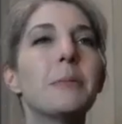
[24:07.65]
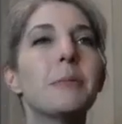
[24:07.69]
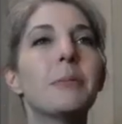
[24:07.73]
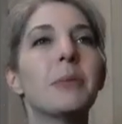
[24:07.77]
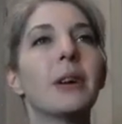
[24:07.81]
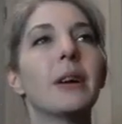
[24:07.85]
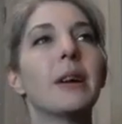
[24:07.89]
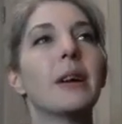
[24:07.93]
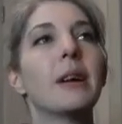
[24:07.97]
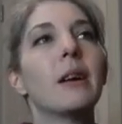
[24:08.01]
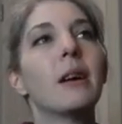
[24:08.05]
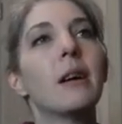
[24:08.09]

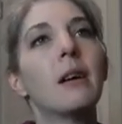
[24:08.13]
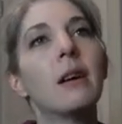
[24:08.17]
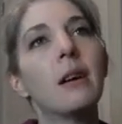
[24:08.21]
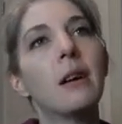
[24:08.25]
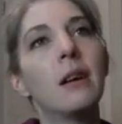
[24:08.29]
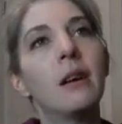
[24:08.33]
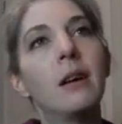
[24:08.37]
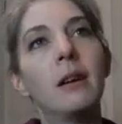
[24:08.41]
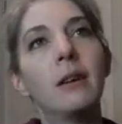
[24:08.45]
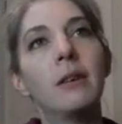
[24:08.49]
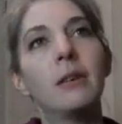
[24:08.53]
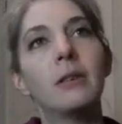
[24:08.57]
But,
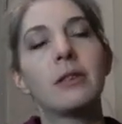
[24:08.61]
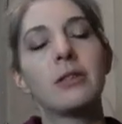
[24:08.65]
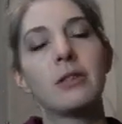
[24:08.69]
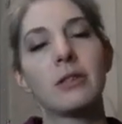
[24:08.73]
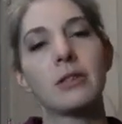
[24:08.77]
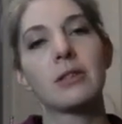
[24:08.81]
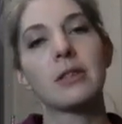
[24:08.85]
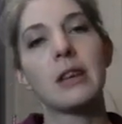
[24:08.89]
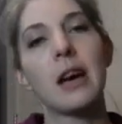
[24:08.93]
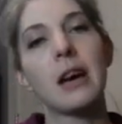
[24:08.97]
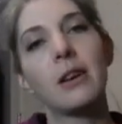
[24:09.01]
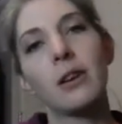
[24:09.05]

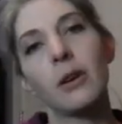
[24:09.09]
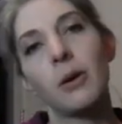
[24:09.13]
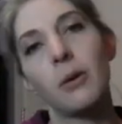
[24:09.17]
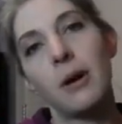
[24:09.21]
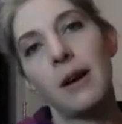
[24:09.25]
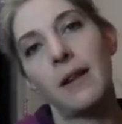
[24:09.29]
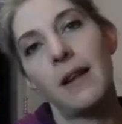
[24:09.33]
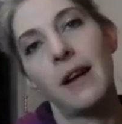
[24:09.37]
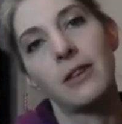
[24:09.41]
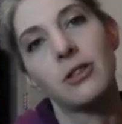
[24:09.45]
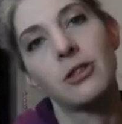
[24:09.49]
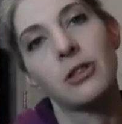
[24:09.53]
I don't know why
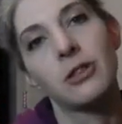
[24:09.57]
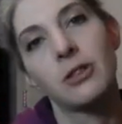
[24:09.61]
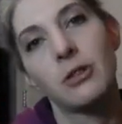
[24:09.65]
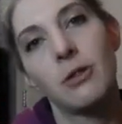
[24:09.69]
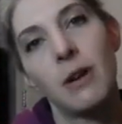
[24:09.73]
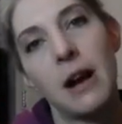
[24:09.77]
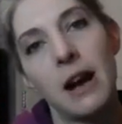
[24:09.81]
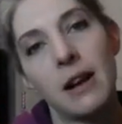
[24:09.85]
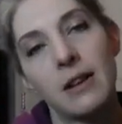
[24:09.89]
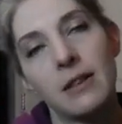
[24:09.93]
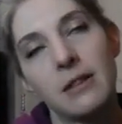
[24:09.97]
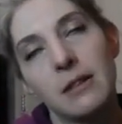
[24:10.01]
that just
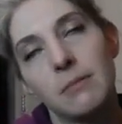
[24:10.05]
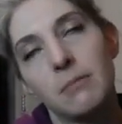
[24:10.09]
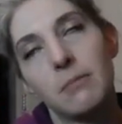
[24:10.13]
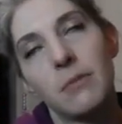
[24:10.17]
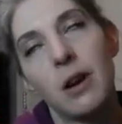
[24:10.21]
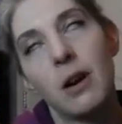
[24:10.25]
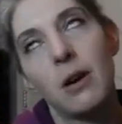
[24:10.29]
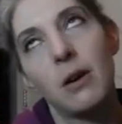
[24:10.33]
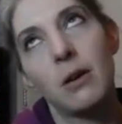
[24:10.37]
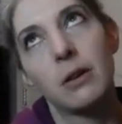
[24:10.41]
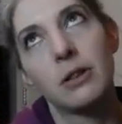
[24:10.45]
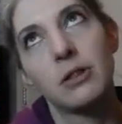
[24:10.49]
cracked it.
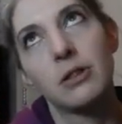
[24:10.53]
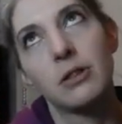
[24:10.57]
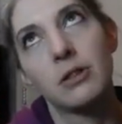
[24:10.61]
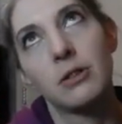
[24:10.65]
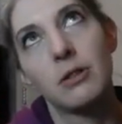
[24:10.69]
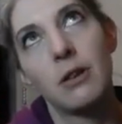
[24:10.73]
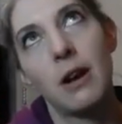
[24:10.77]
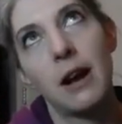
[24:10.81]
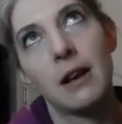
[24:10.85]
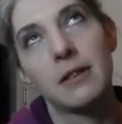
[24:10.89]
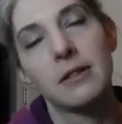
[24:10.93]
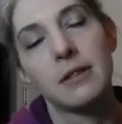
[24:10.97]
Oh, it just
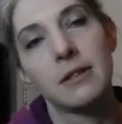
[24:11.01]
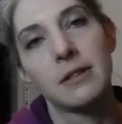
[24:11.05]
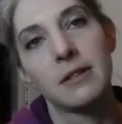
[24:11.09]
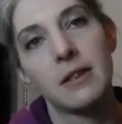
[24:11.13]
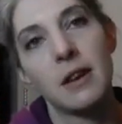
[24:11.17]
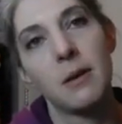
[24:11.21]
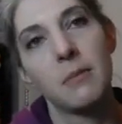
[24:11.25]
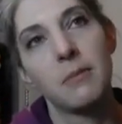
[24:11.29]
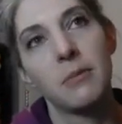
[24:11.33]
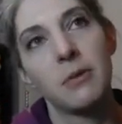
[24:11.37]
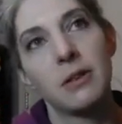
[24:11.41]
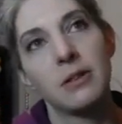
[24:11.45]
cracks us
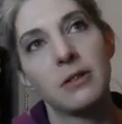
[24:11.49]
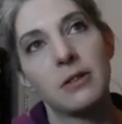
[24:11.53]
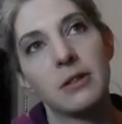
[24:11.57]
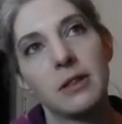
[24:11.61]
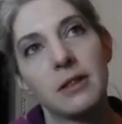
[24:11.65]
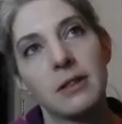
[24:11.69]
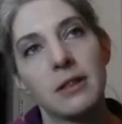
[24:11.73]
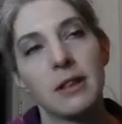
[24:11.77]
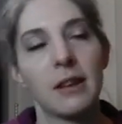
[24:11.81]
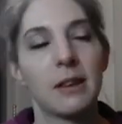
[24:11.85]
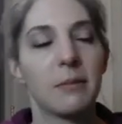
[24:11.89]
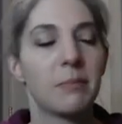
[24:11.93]
up when he
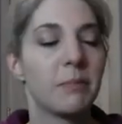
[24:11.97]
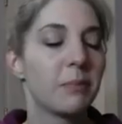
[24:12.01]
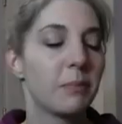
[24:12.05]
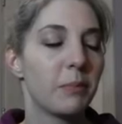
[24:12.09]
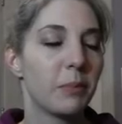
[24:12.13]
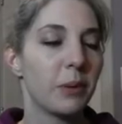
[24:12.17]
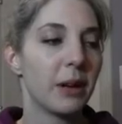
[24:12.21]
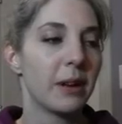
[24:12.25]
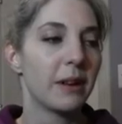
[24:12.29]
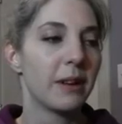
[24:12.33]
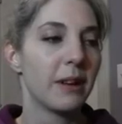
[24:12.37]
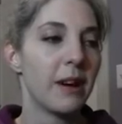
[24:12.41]
does it.
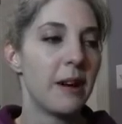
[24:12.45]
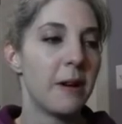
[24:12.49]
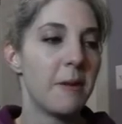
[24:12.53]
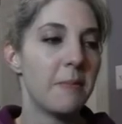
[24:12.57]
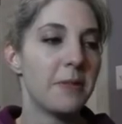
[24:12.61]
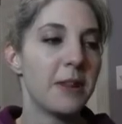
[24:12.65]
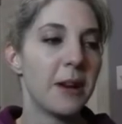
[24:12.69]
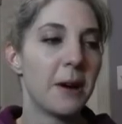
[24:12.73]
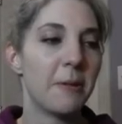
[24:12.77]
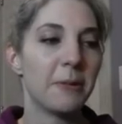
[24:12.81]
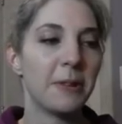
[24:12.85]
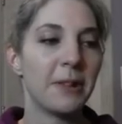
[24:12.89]
But,
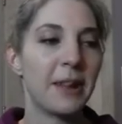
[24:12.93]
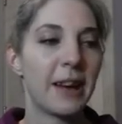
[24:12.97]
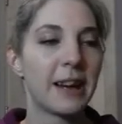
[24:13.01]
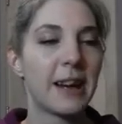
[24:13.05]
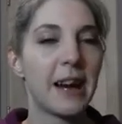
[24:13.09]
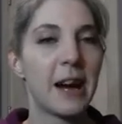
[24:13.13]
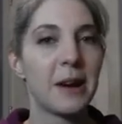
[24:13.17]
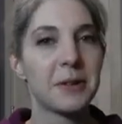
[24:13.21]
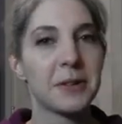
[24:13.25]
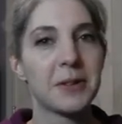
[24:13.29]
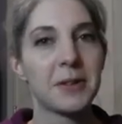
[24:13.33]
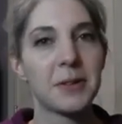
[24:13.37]
when that
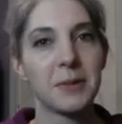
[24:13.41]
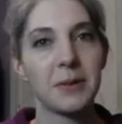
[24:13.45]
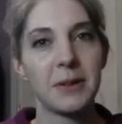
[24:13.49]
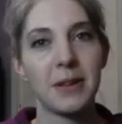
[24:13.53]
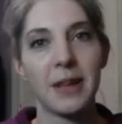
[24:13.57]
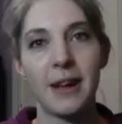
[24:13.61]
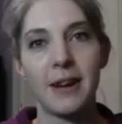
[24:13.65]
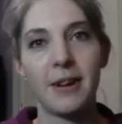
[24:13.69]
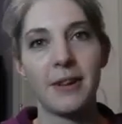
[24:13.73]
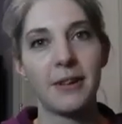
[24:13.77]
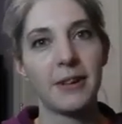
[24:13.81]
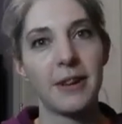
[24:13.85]
guy was doing
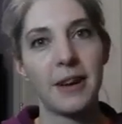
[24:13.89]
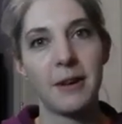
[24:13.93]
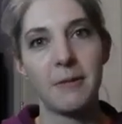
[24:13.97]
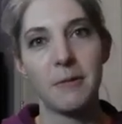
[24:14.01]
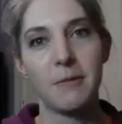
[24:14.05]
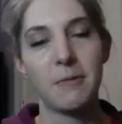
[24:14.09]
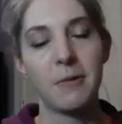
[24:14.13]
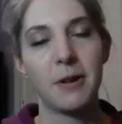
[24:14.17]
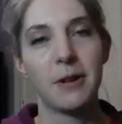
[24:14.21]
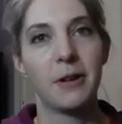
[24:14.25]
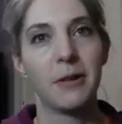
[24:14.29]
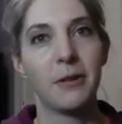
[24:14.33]
that on
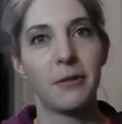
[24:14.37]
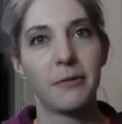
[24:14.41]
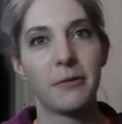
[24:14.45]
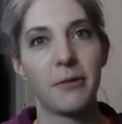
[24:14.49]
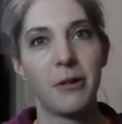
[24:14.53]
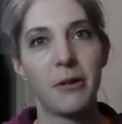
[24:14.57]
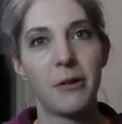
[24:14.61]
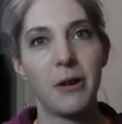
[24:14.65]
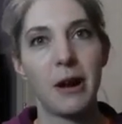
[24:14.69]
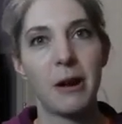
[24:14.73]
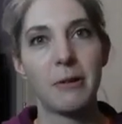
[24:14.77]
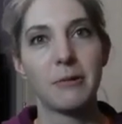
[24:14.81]
911 on the
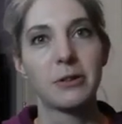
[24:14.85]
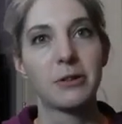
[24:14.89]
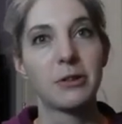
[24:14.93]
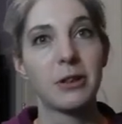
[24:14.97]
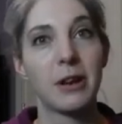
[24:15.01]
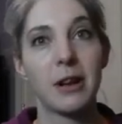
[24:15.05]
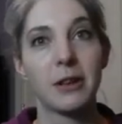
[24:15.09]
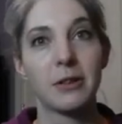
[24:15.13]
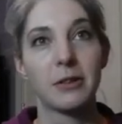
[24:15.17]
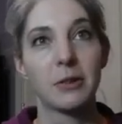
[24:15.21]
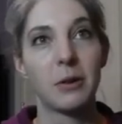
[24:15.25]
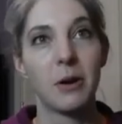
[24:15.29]
phone, I was
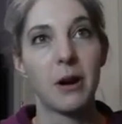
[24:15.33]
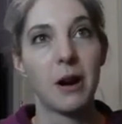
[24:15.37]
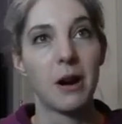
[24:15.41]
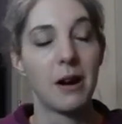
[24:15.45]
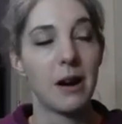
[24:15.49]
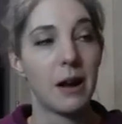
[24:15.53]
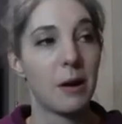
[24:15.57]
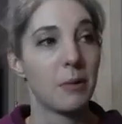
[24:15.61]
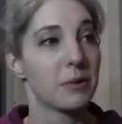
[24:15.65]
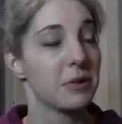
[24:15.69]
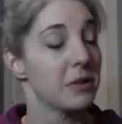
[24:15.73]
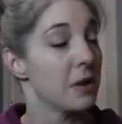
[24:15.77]
trying so hard,
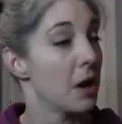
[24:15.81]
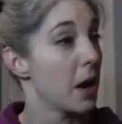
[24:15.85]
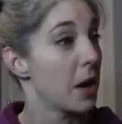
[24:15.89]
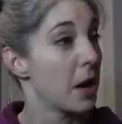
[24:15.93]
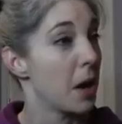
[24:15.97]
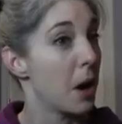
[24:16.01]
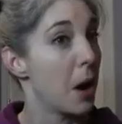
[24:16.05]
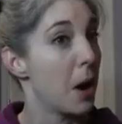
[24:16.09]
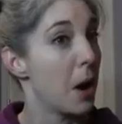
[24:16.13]
I was like,